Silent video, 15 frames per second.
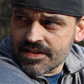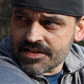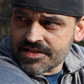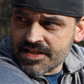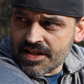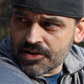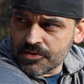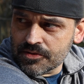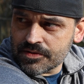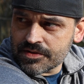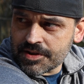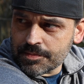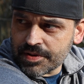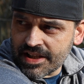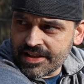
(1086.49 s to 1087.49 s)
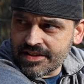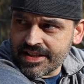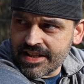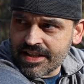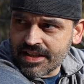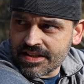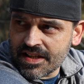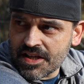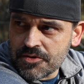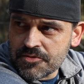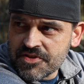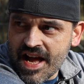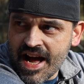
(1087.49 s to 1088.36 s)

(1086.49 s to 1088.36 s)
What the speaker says: So completely enclosed.